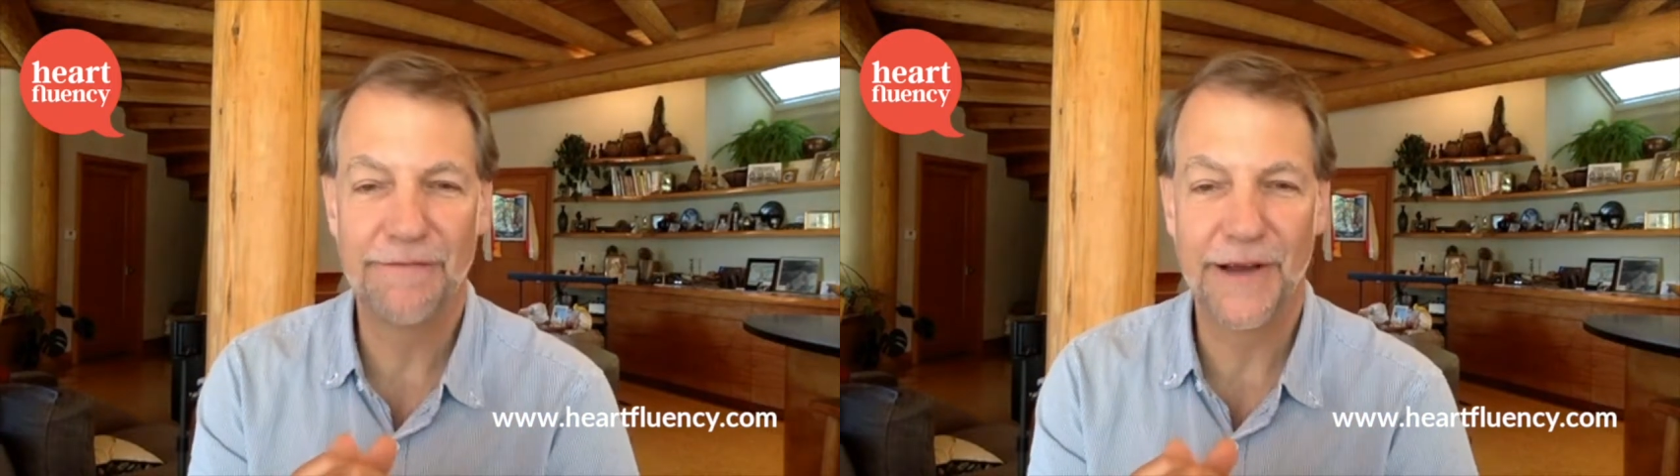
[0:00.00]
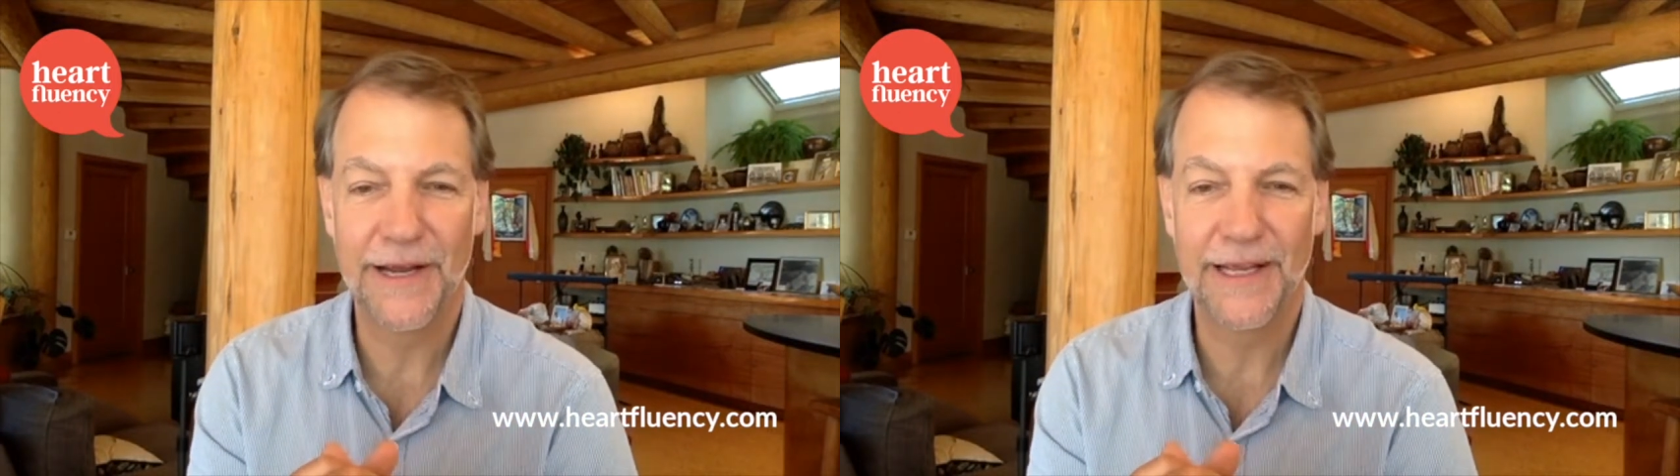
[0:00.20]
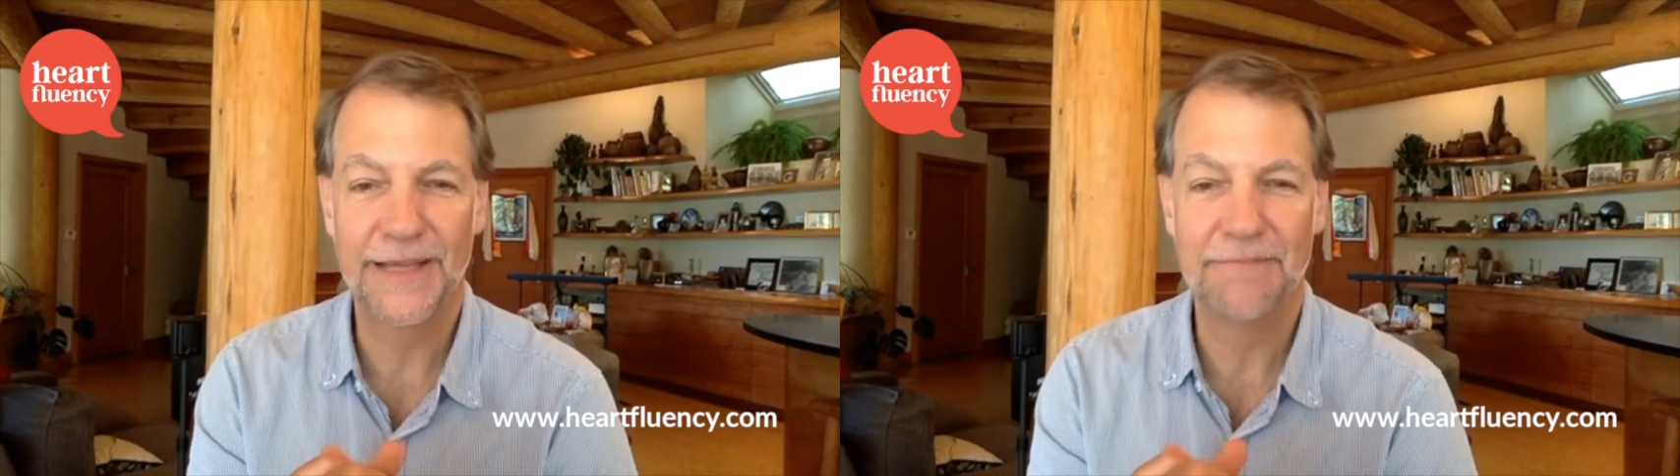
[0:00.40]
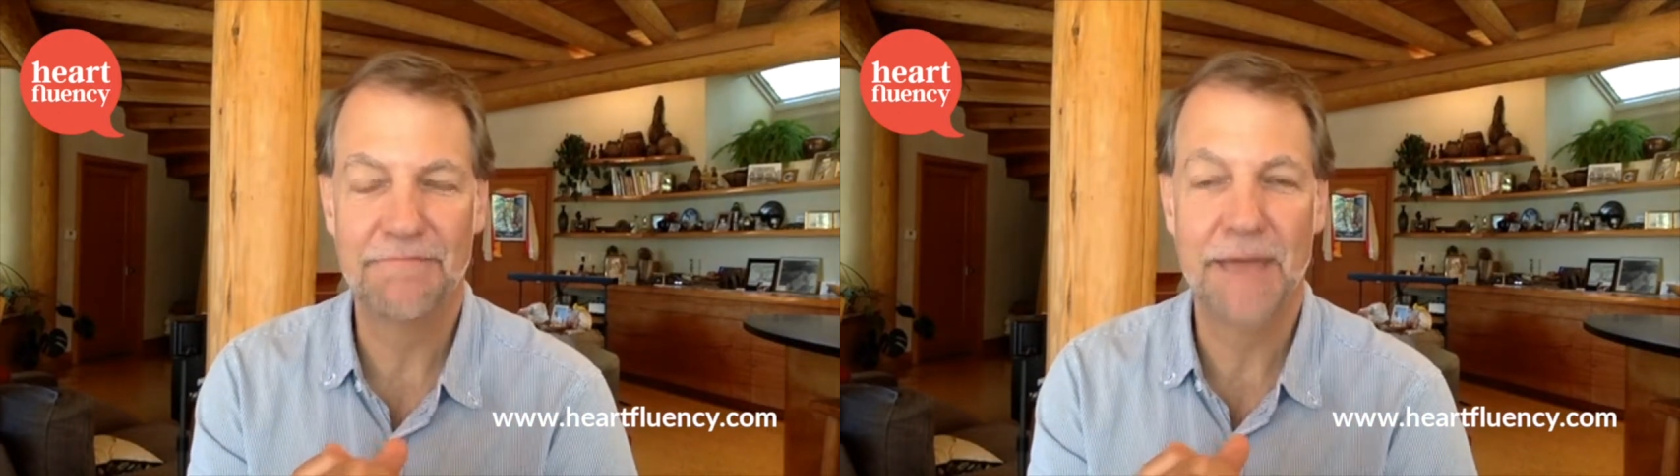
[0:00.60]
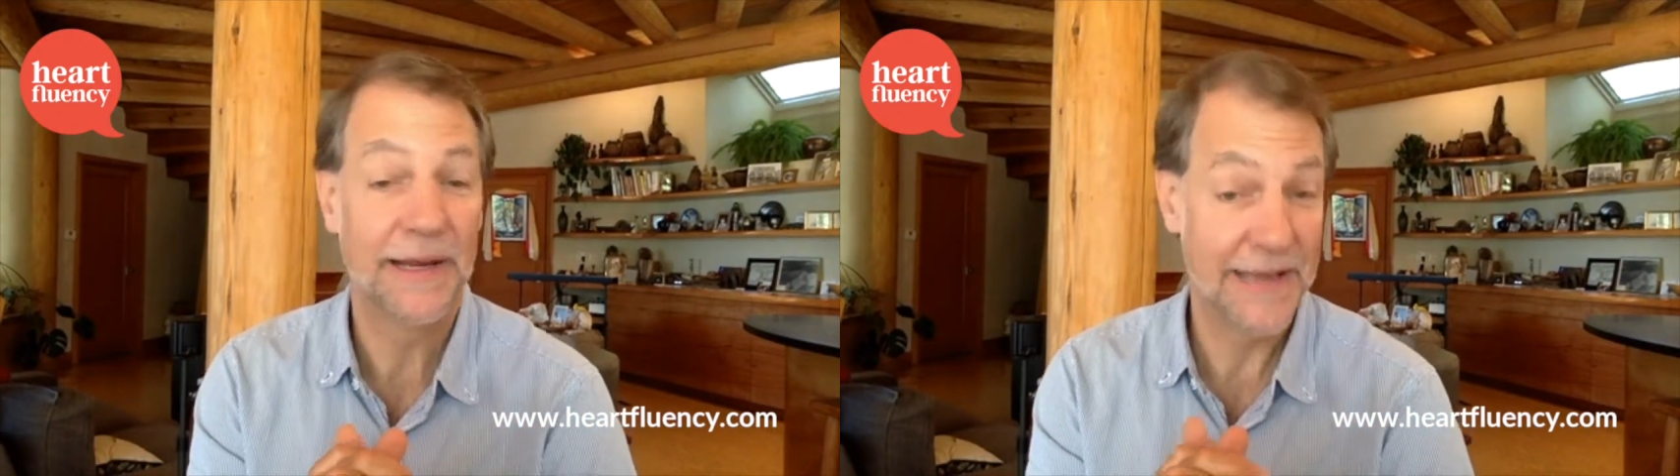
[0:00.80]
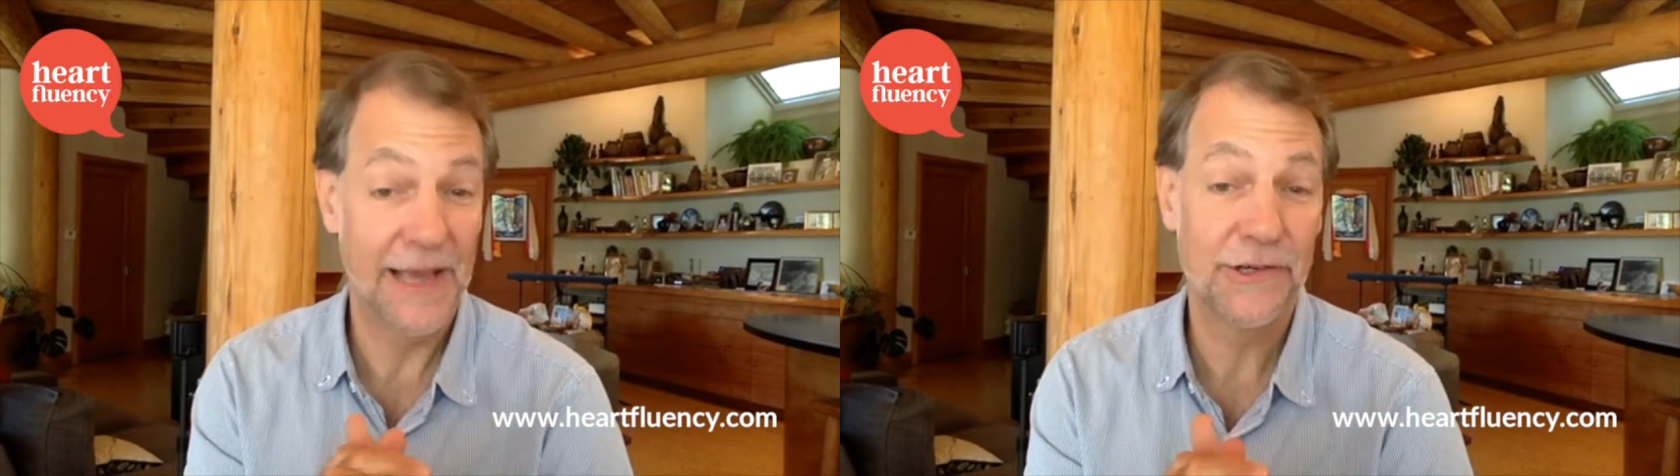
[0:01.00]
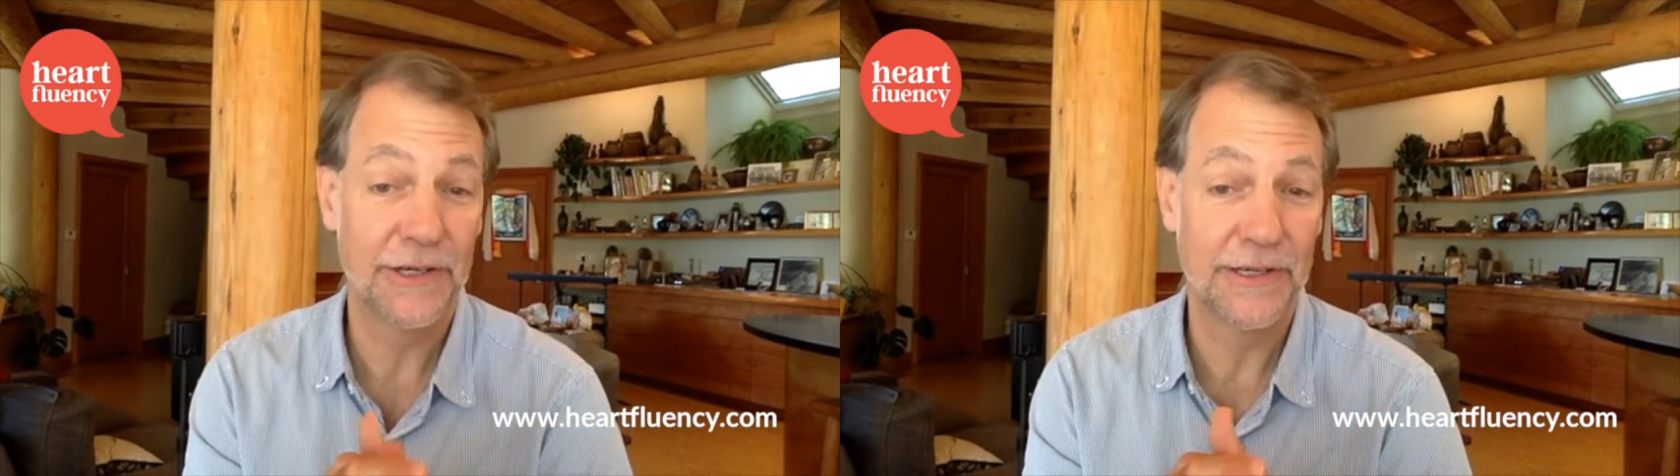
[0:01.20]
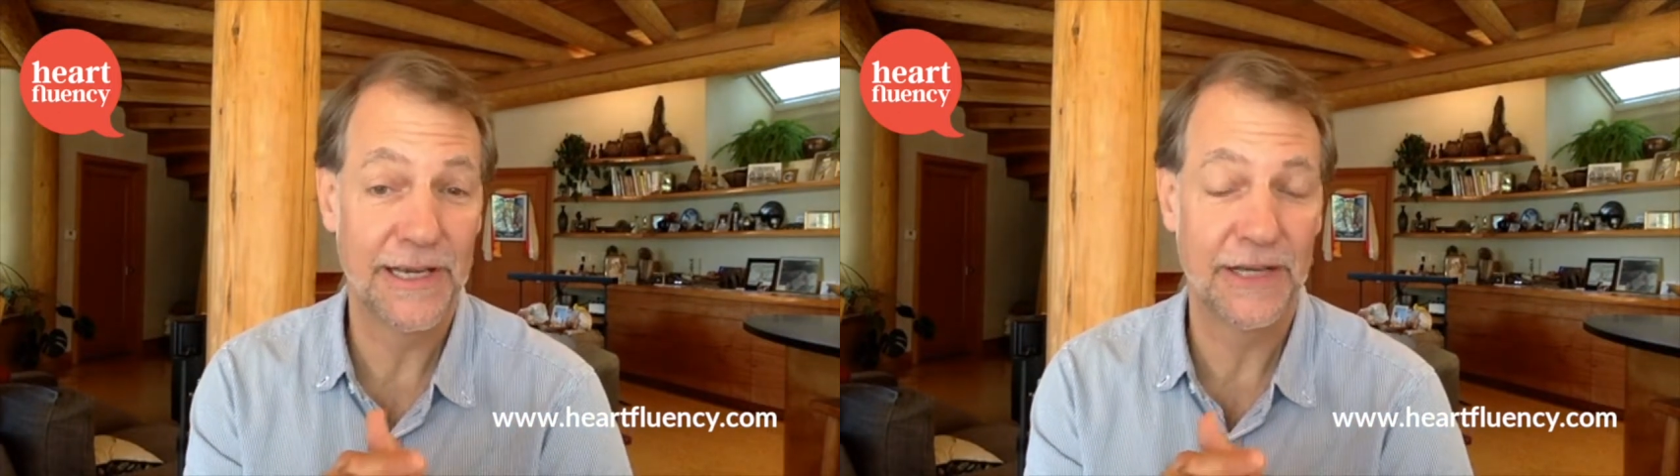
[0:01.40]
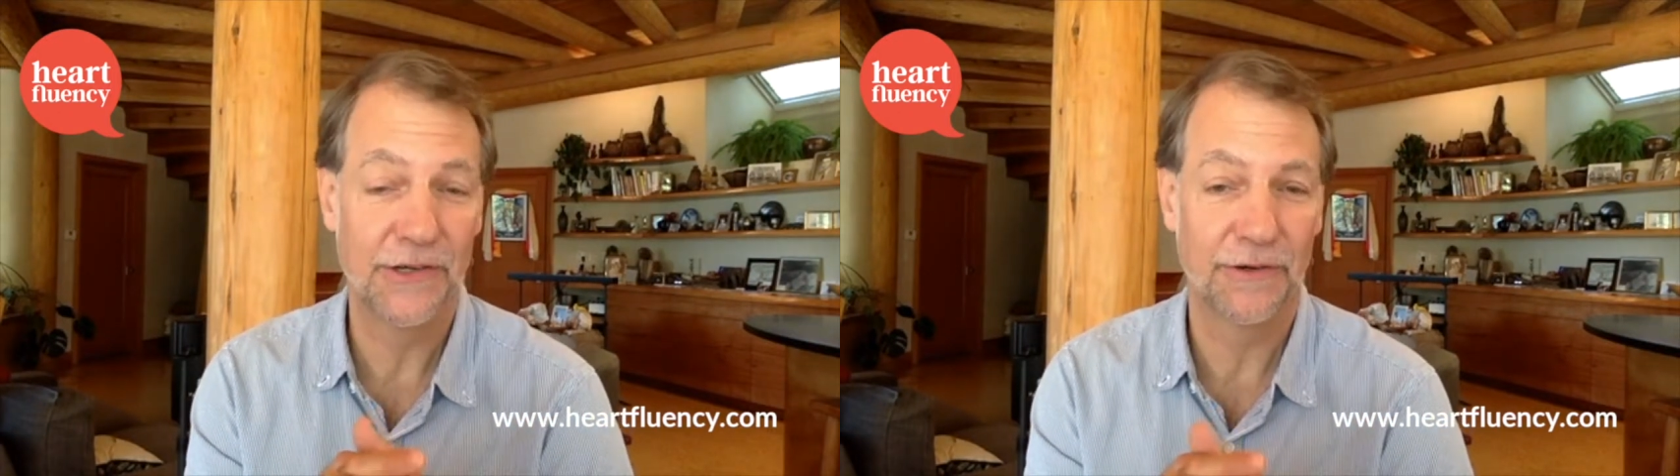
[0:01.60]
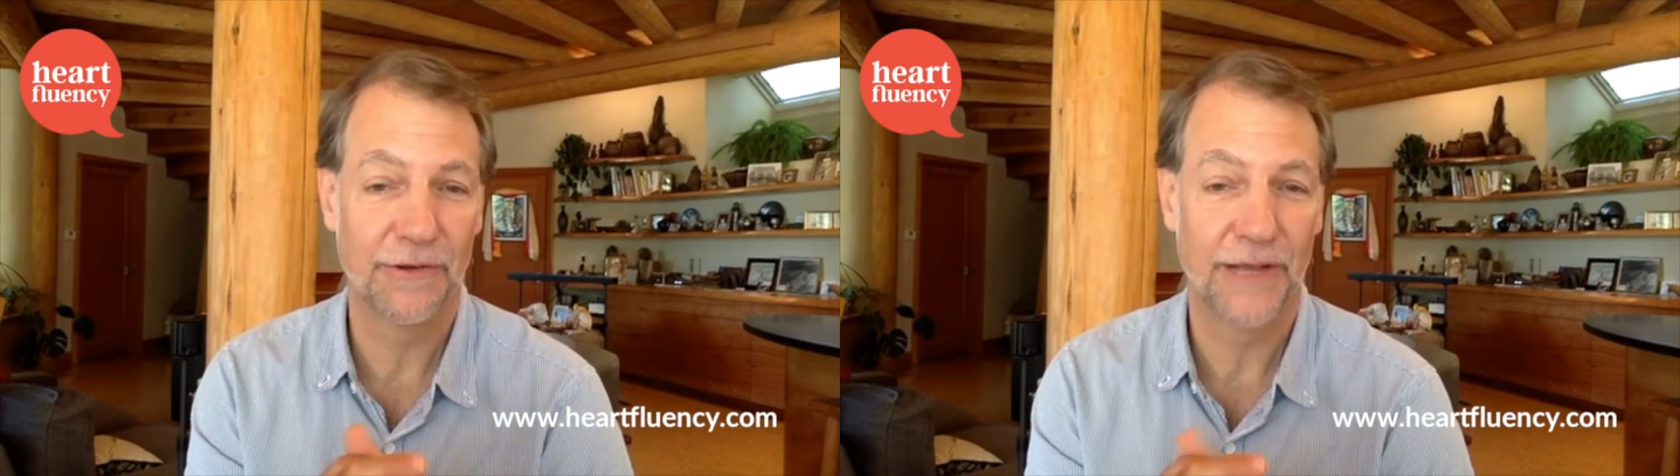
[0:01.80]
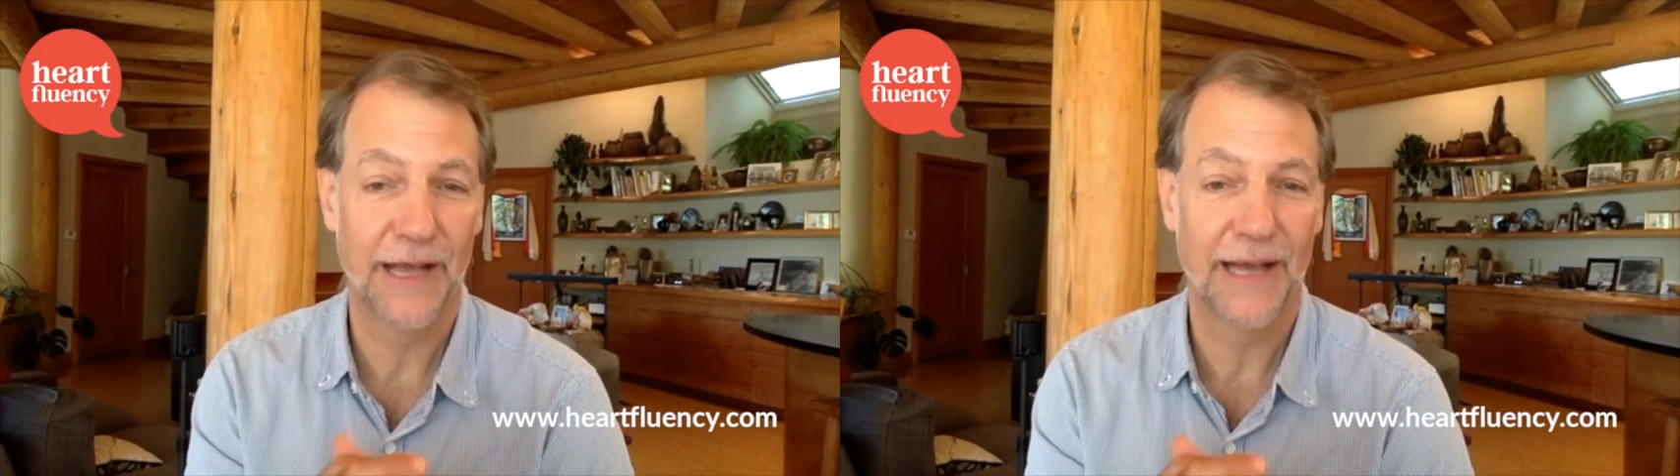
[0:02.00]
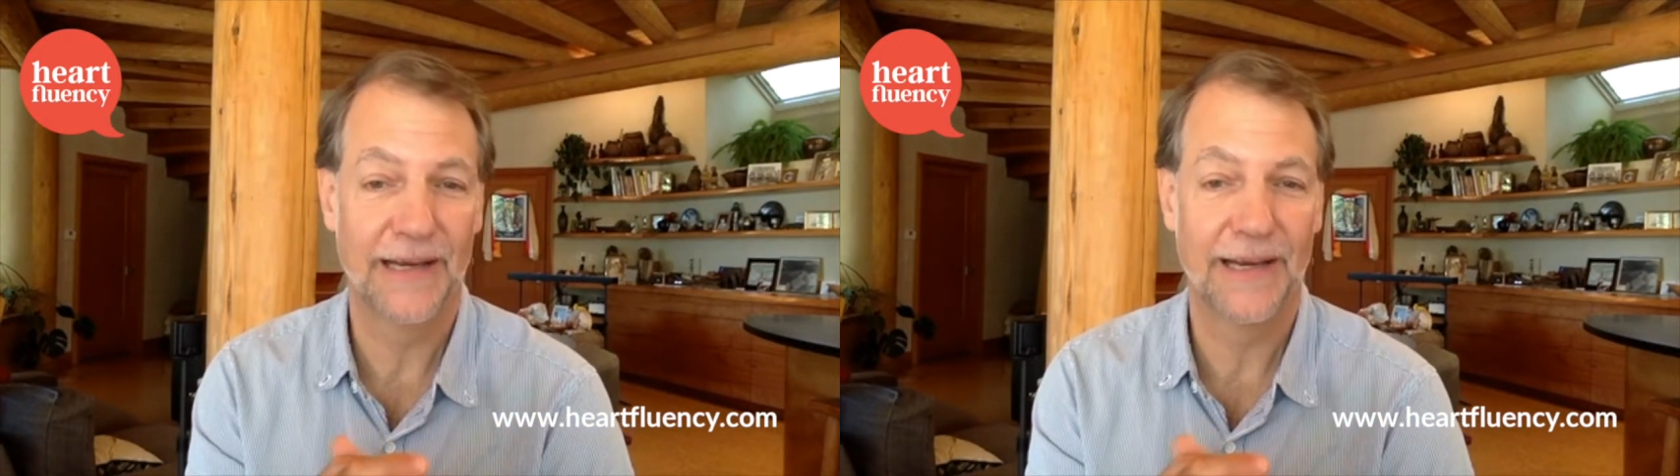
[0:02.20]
funny meditation teacher that